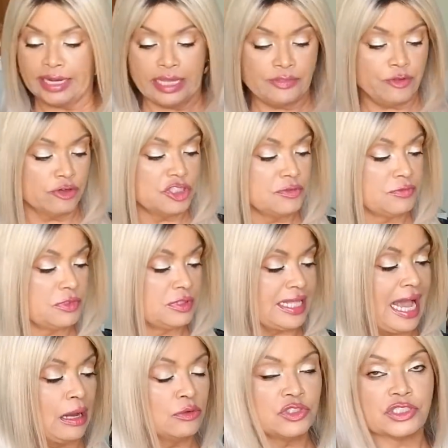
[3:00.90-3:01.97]
And there's
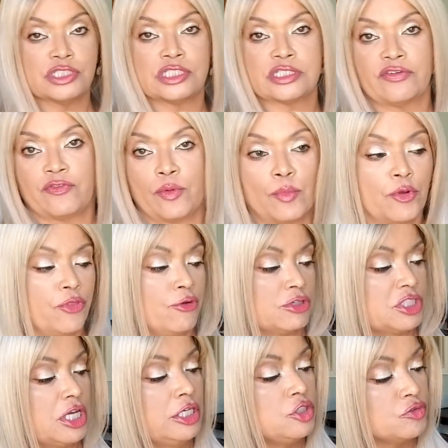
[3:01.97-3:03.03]
thousands of them, or there's
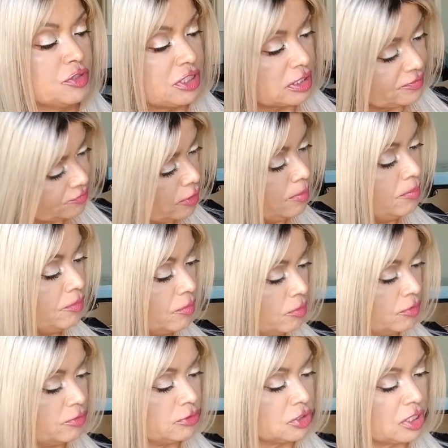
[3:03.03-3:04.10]
hundreds of them, or
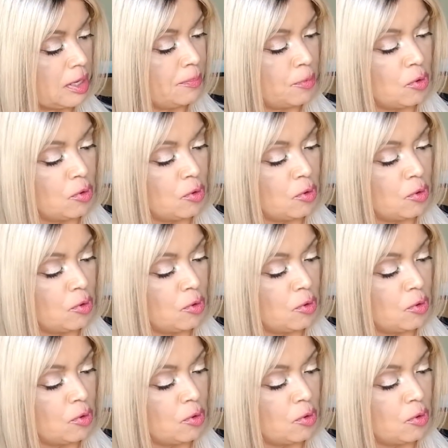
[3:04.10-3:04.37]
there's a couple